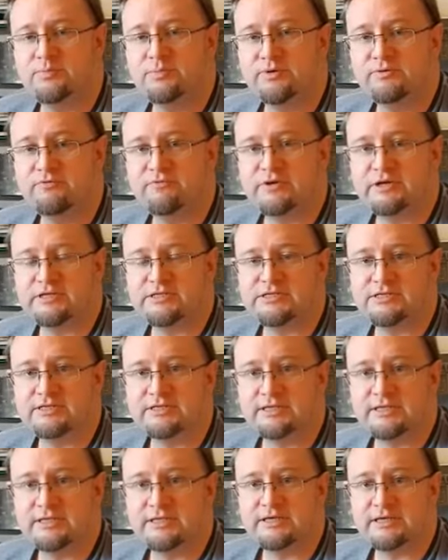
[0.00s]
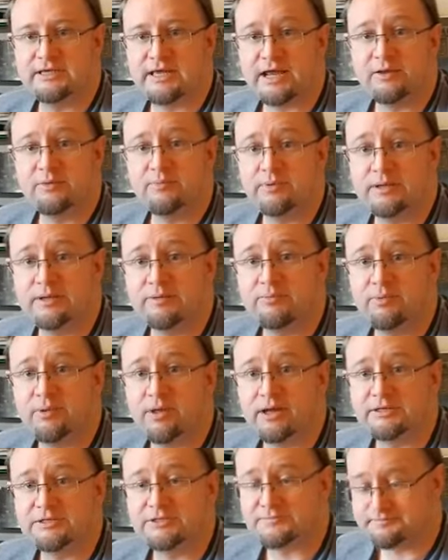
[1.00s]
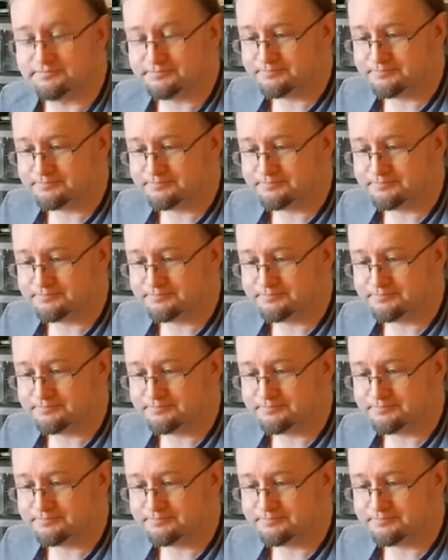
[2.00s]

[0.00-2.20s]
fix the canopy in place.